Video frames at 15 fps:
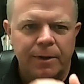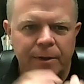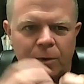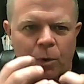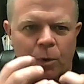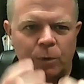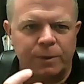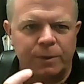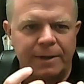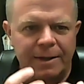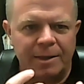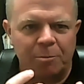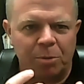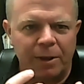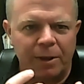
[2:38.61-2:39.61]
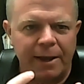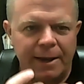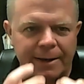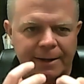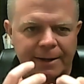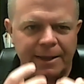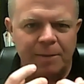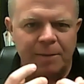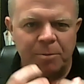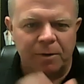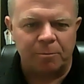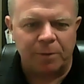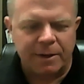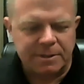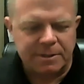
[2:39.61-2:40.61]
hold it in the blade and keep it in
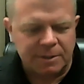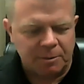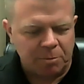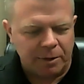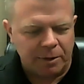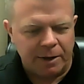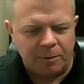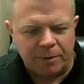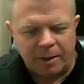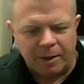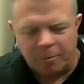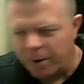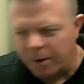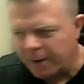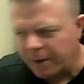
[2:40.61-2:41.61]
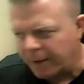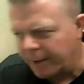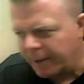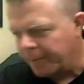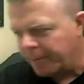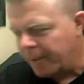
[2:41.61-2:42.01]
place in the blade without breaking.